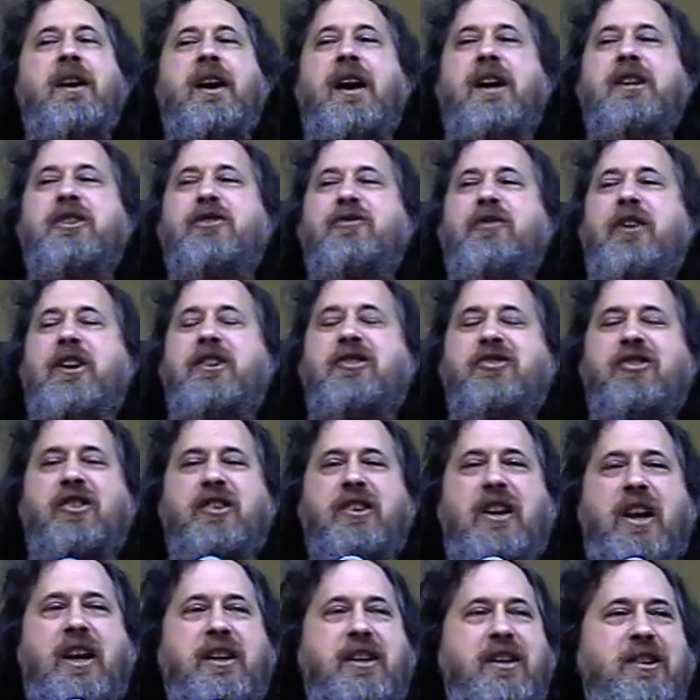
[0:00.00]
as
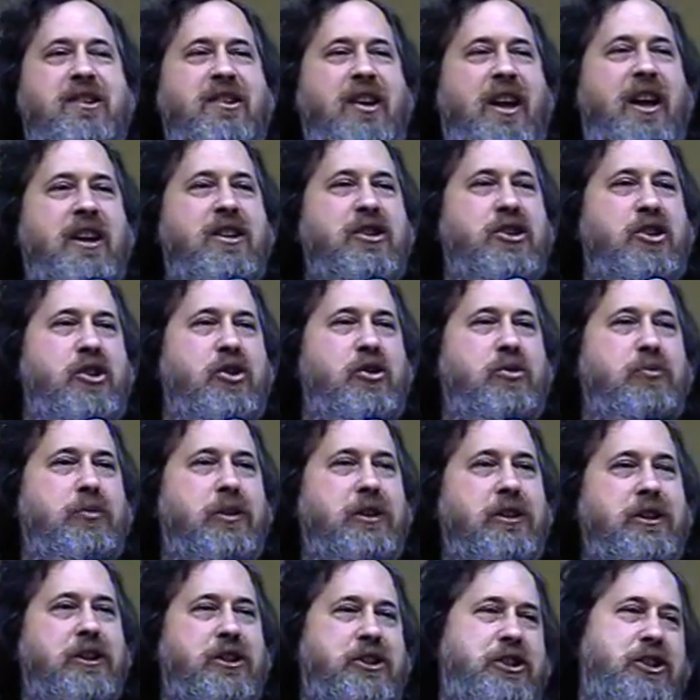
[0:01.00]
facing an intentional
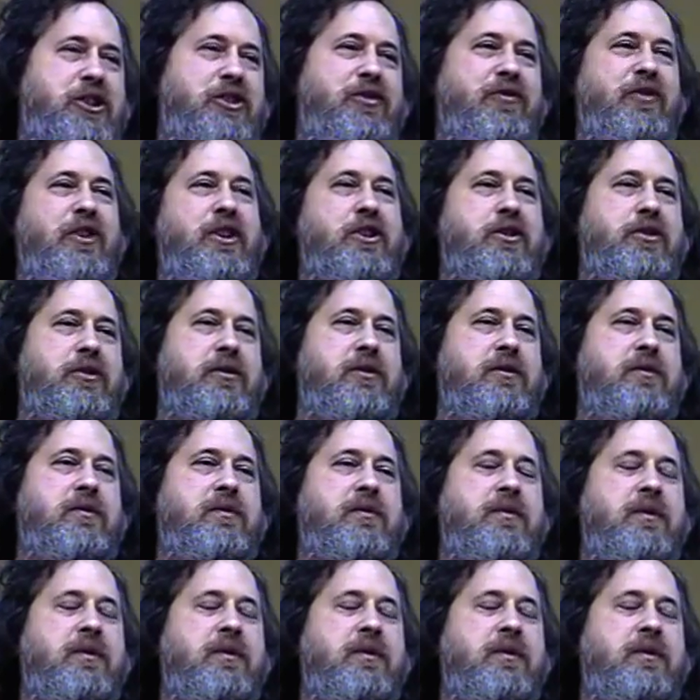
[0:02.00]
malicious feature.